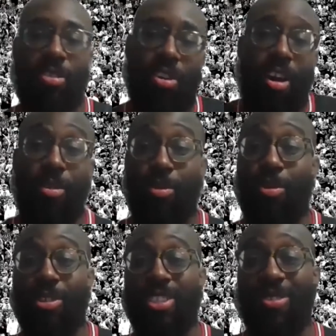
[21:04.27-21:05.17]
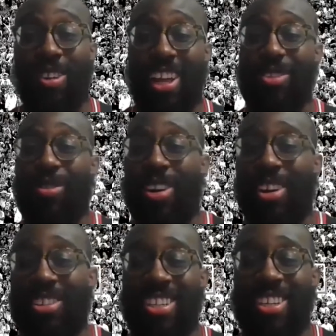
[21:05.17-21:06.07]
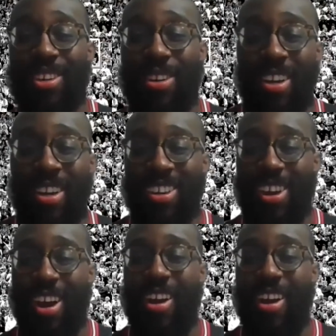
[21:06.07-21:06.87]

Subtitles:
we'll let the world see you.